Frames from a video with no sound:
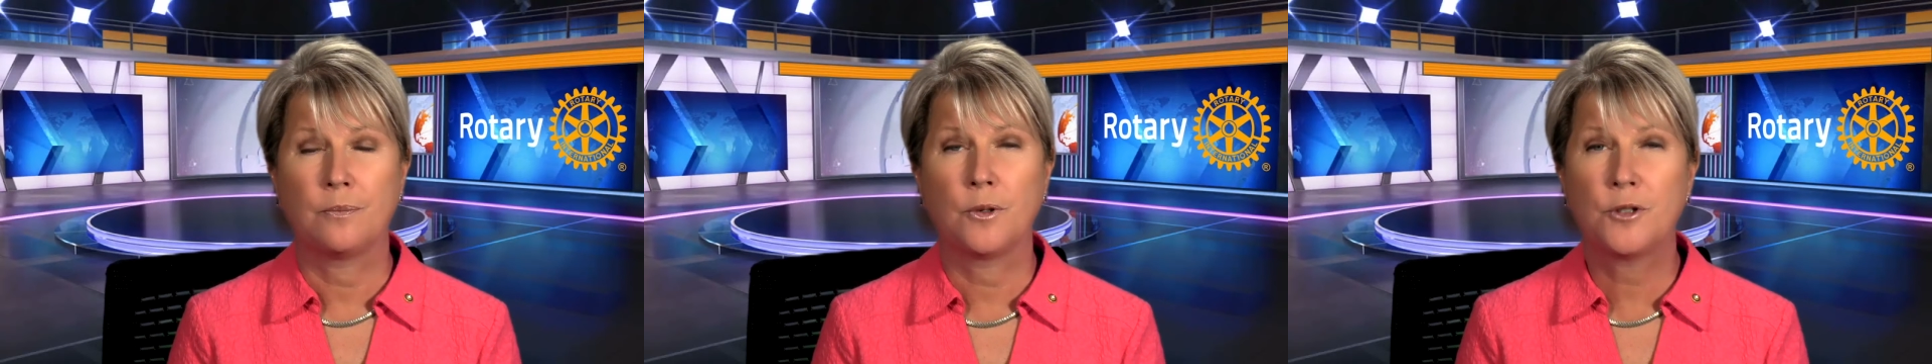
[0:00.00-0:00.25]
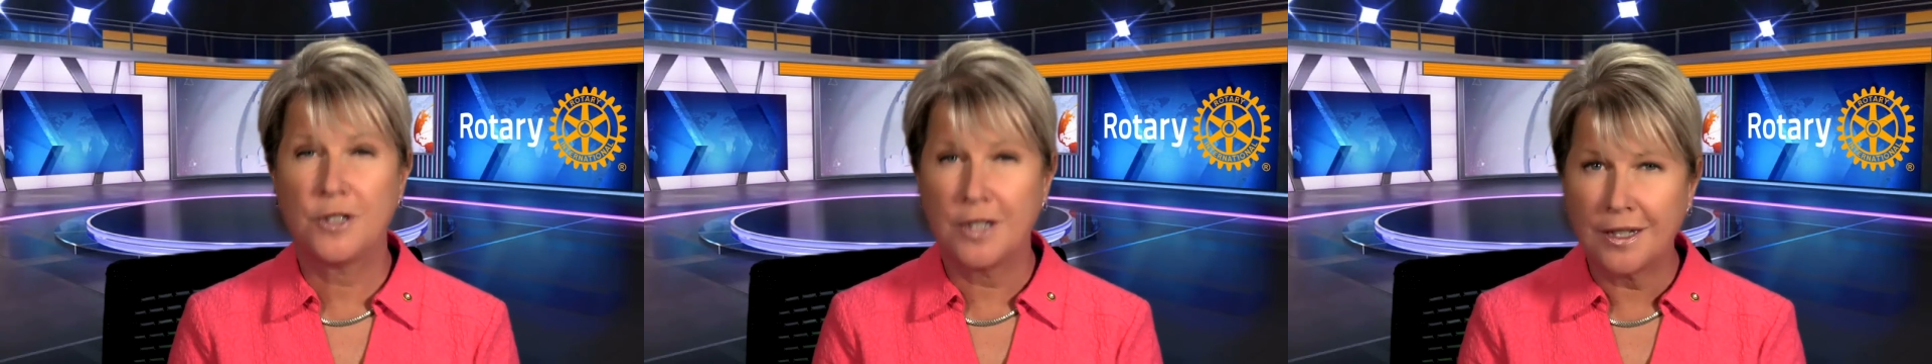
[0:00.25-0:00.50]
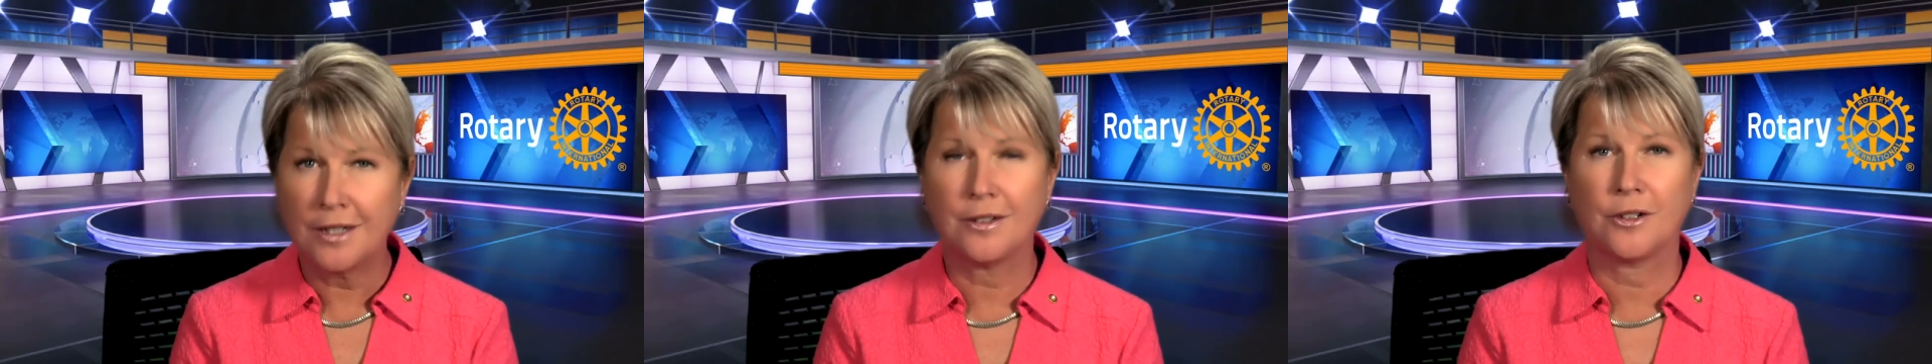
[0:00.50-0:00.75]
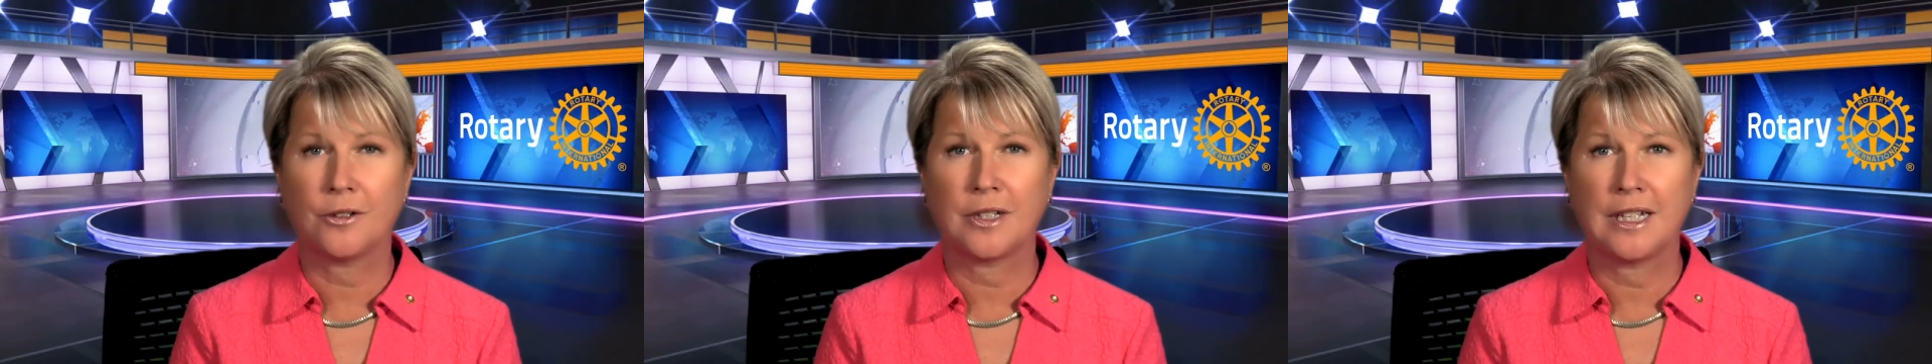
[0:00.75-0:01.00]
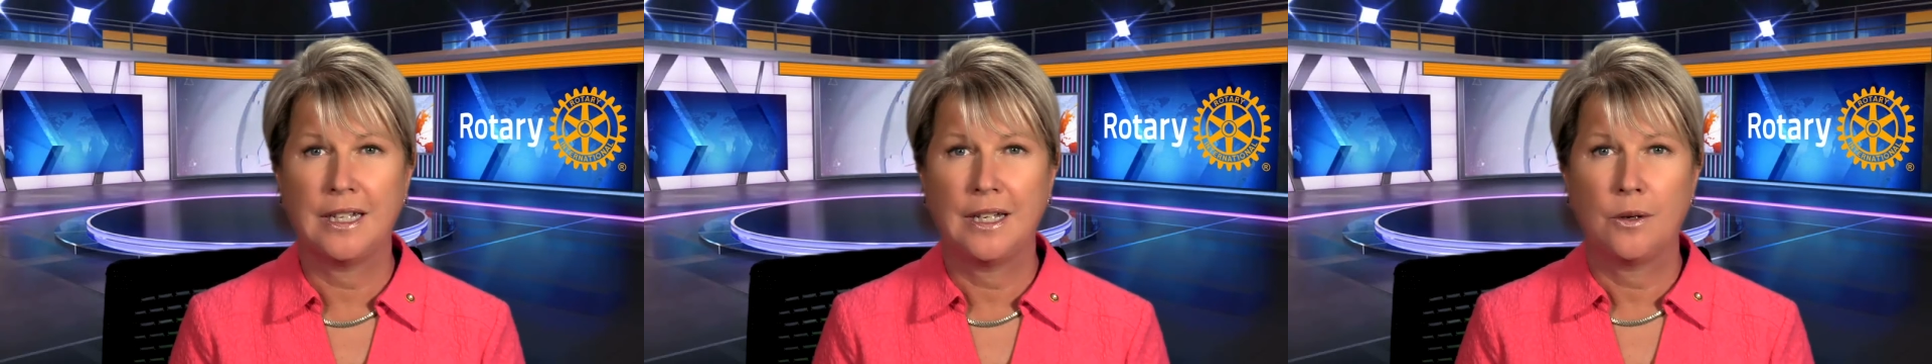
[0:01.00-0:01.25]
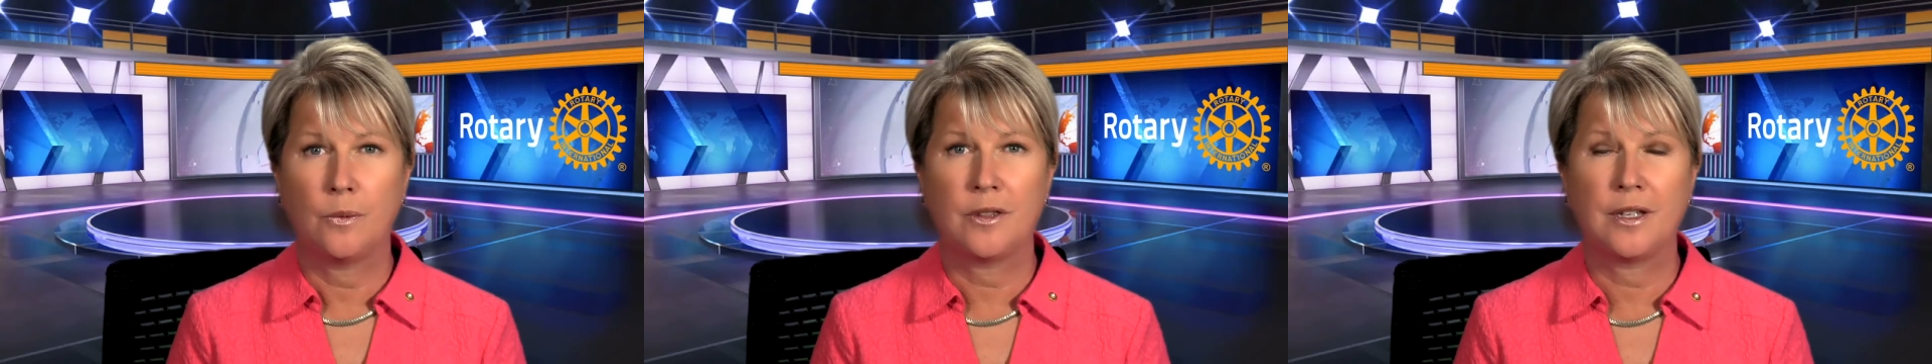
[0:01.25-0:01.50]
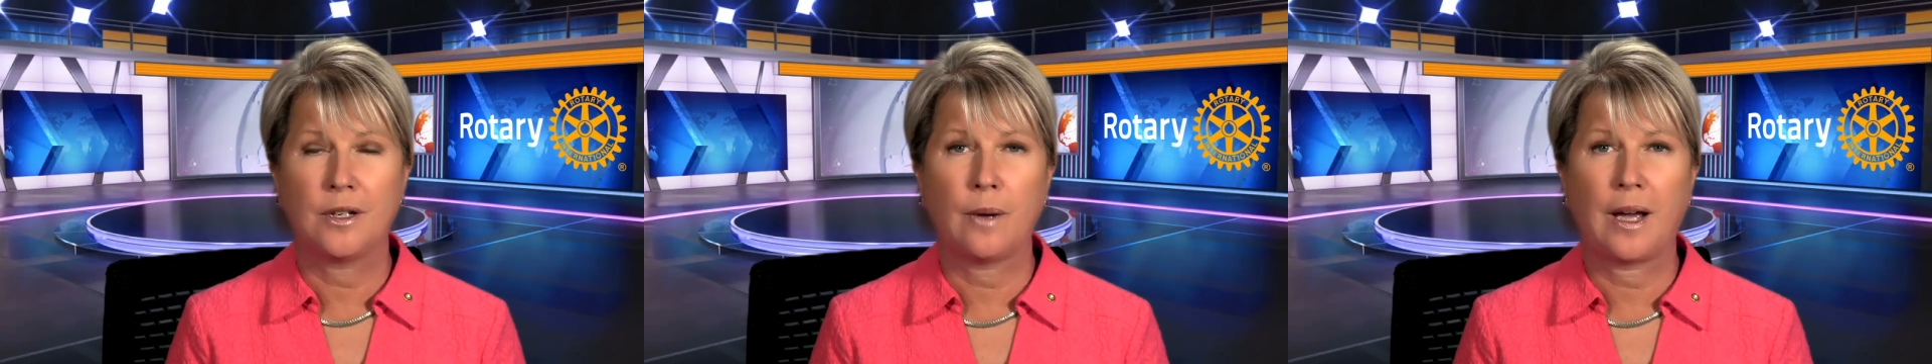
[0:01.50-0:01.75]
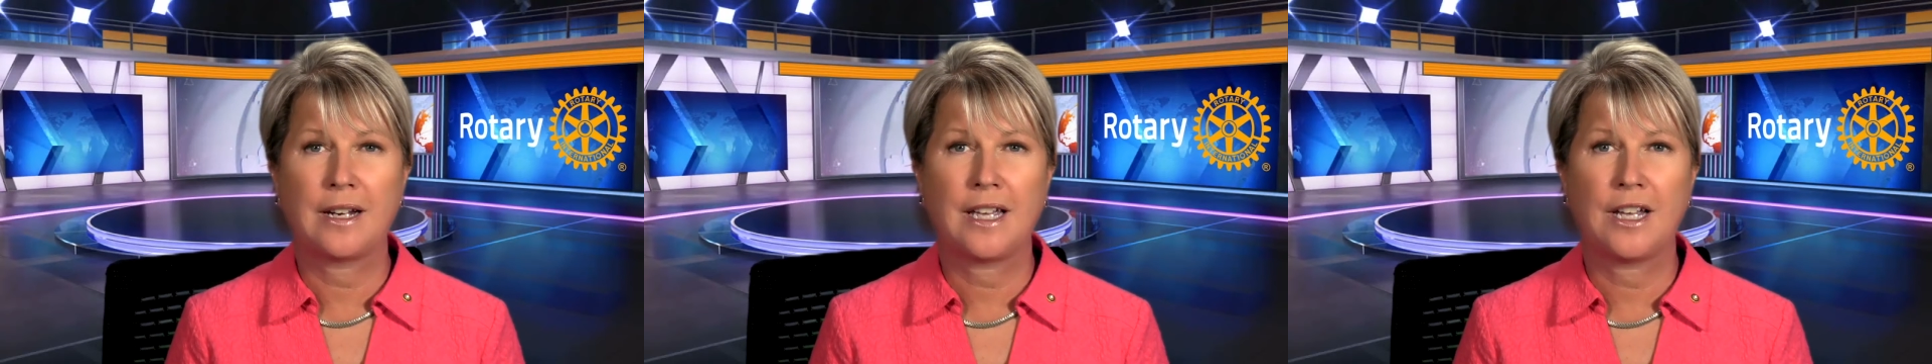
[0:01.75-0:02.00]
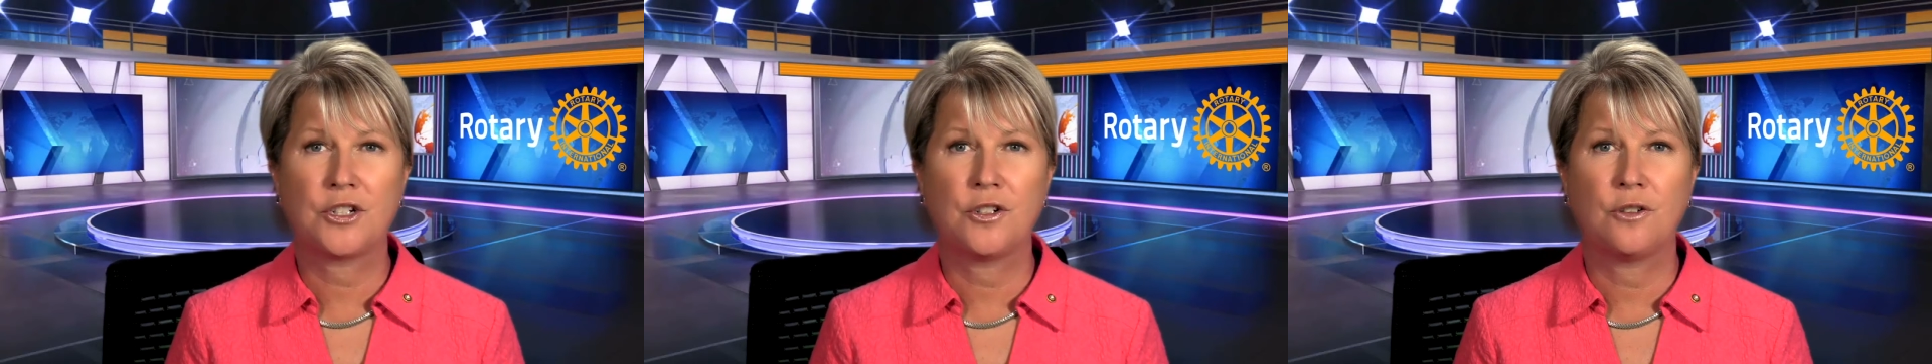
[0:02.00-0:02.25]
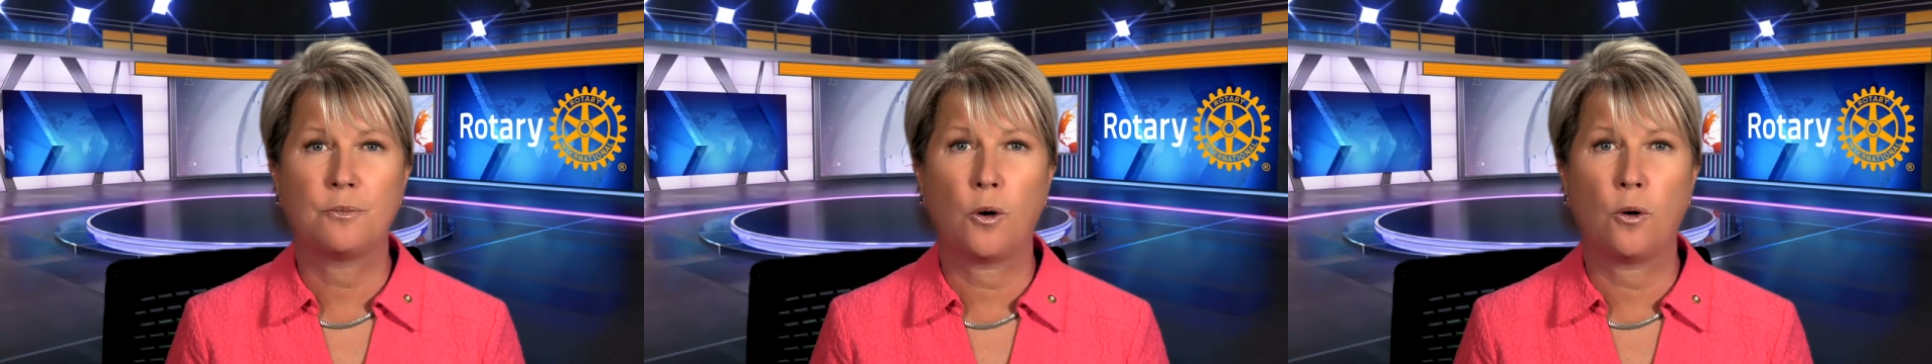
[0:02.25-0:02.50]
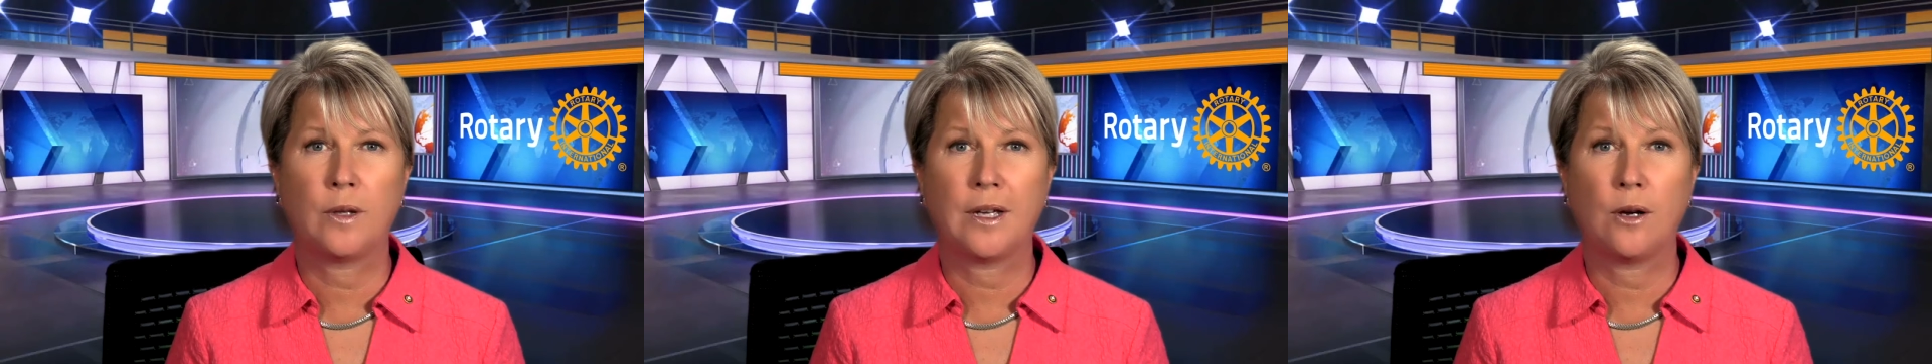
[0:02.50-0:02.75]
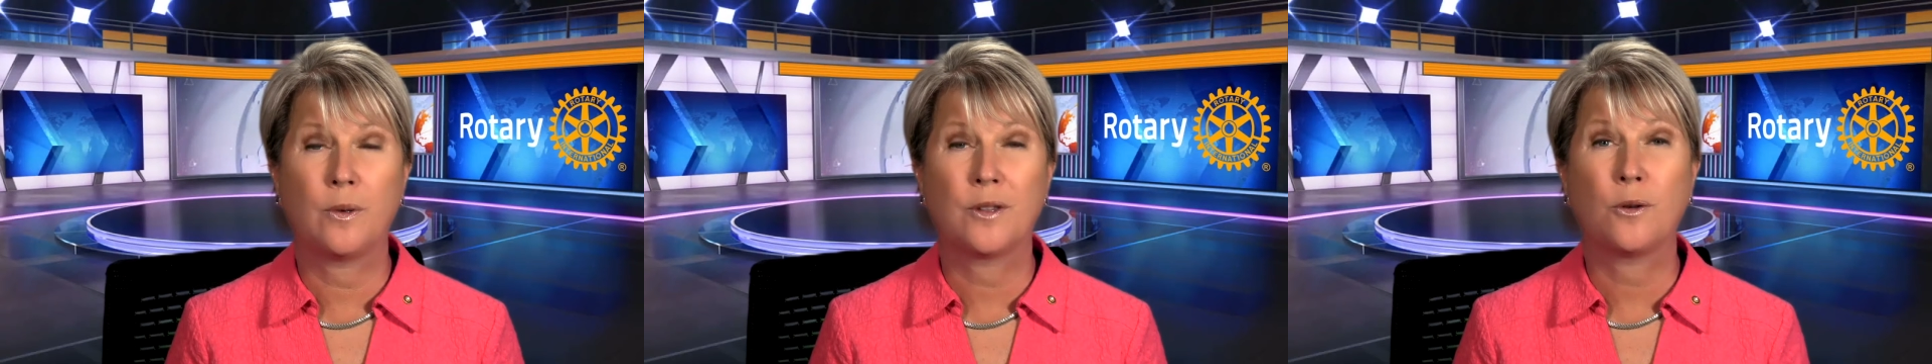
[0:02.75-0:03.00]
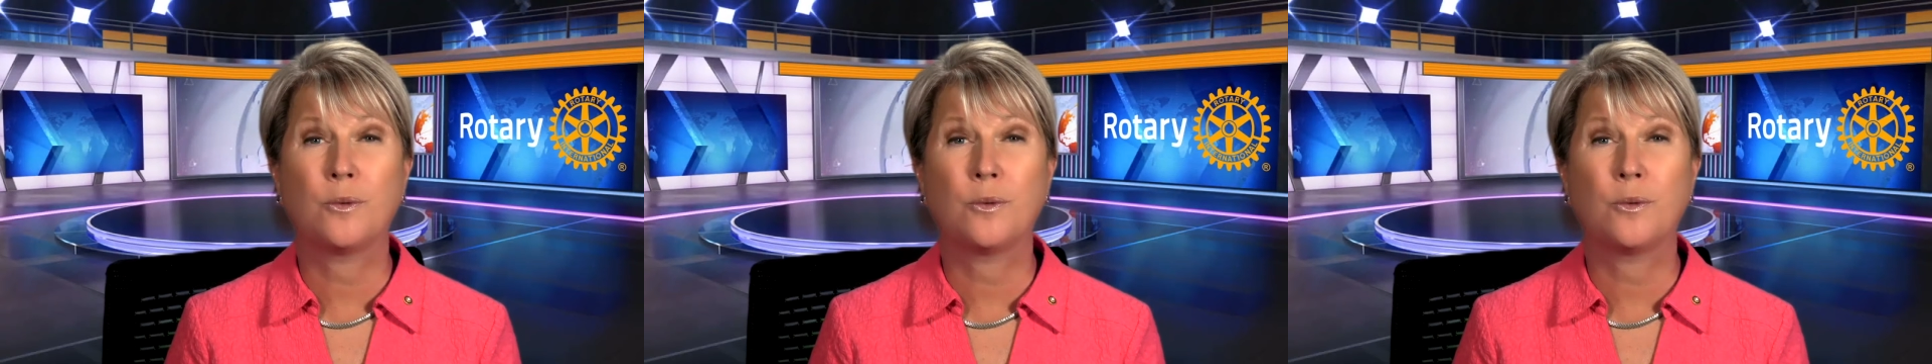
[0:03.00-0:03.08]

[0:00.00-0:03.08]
particularly with the eradication of polio with